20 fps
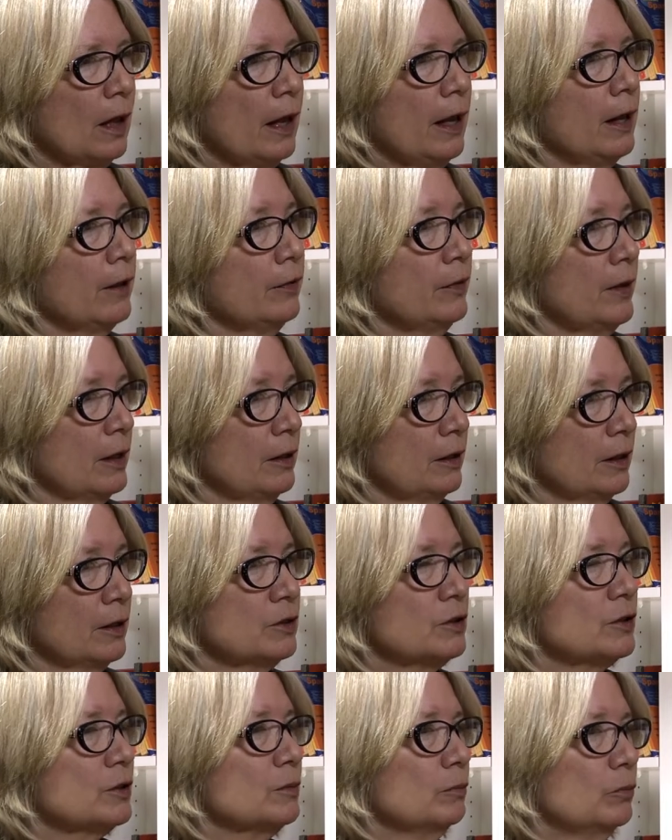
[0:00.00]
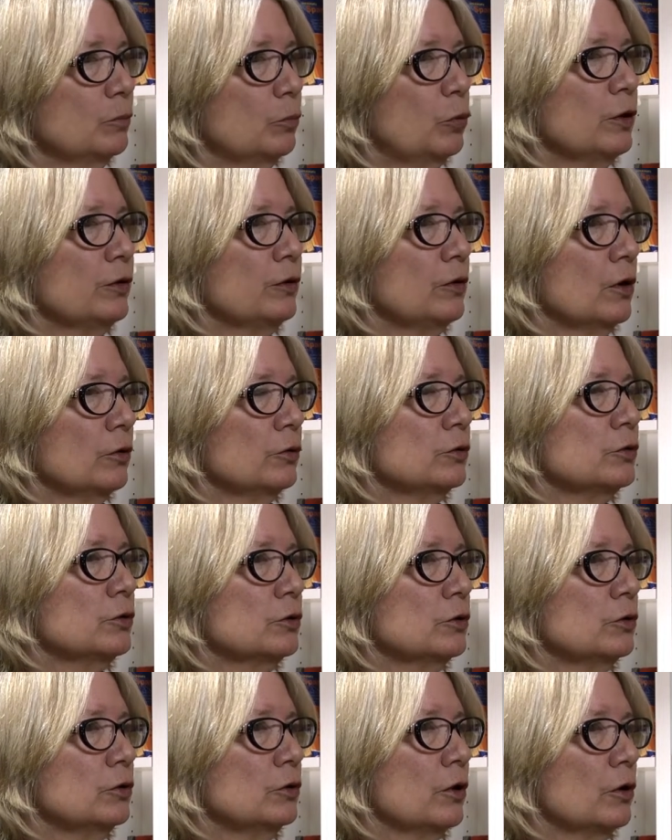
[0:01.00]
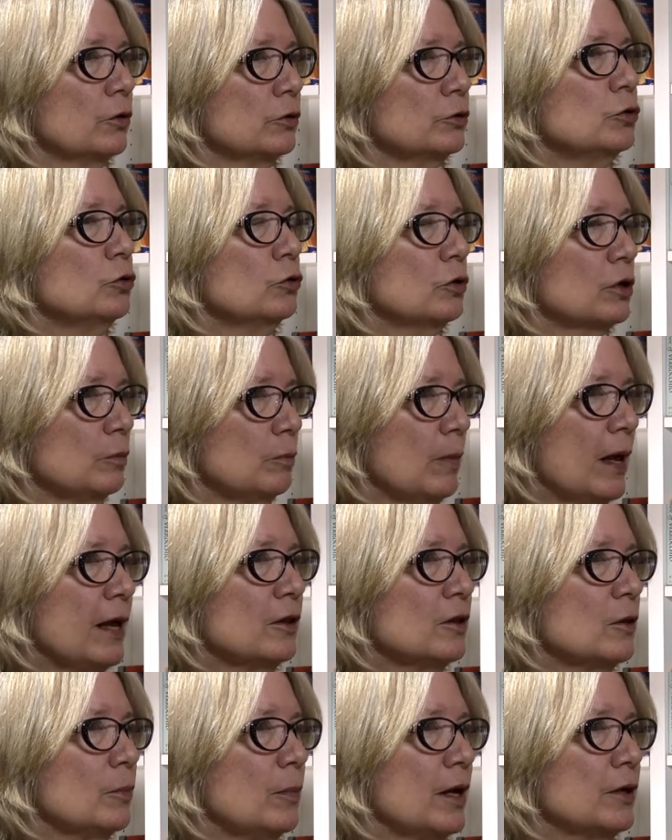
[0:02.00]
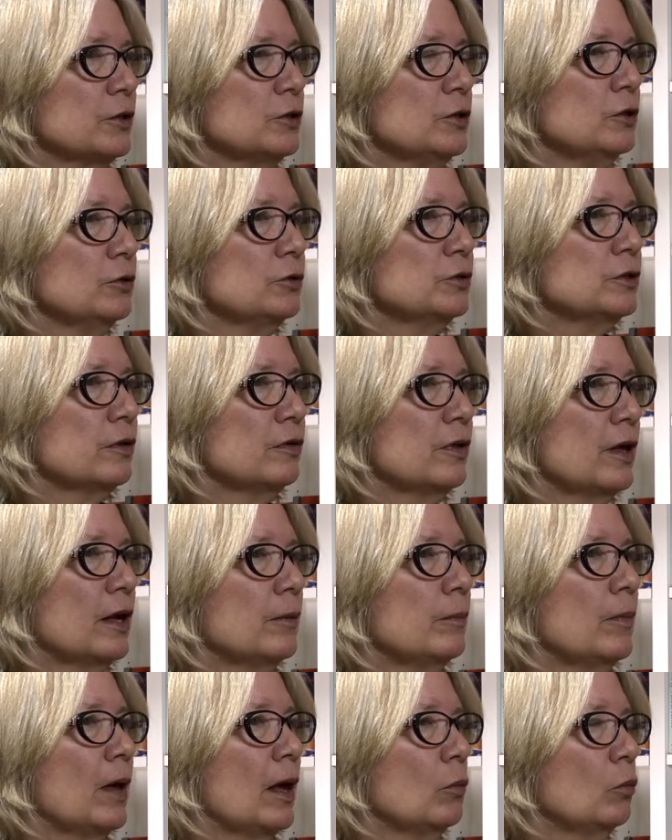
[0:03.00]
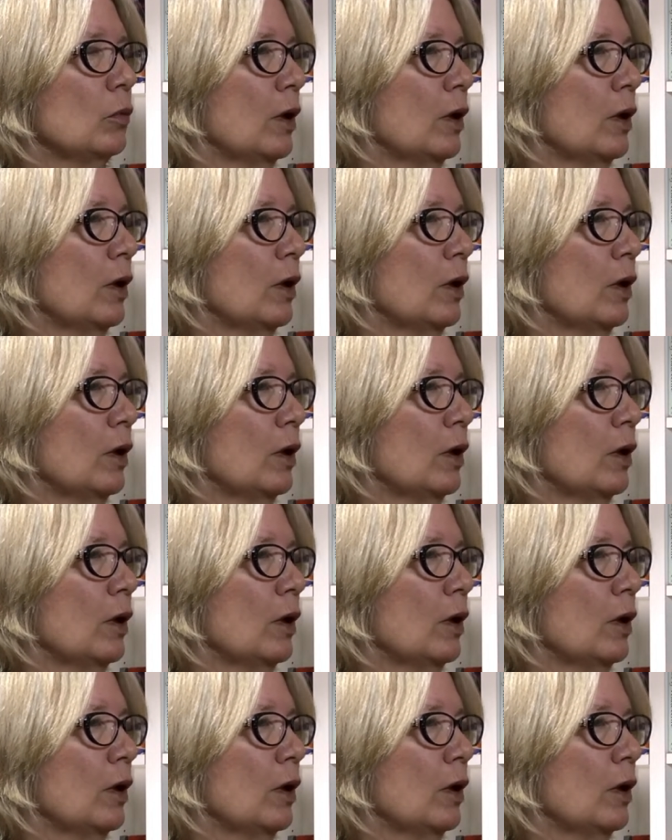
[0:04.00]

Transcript: and then let's put those to those who can make the best use of them.